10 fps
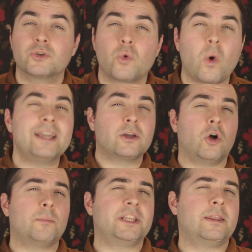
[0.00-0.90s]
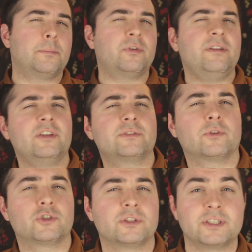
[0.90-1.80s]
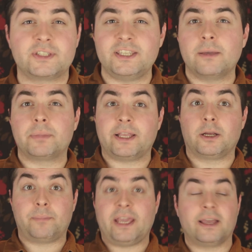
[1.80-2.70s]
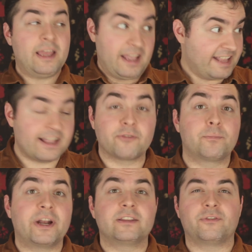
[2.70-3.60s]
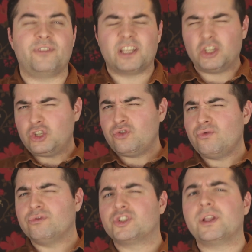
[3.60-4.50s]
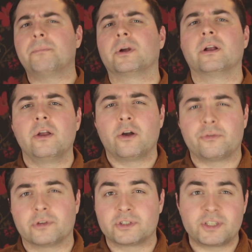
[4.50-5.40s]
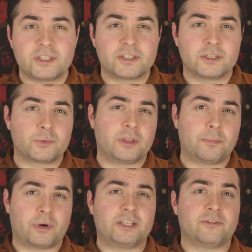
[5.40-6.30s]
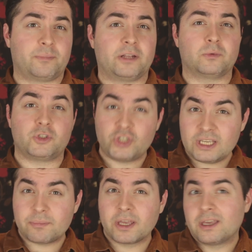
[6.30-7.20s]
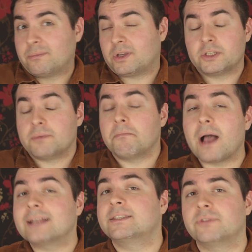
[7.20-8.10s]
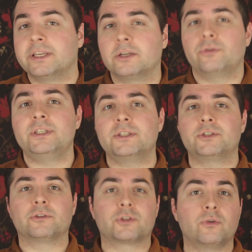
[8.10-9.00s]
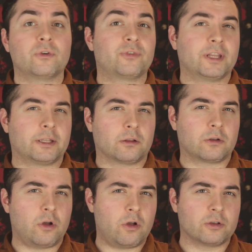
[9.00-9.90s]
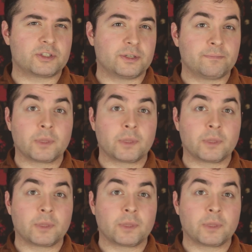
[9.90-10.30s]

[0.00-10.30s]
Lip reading: quite common in the previous version to see a player bake enough bread to feed a huge number of their citizens when the price of bread was cheap, because it massively increases your score for little cost.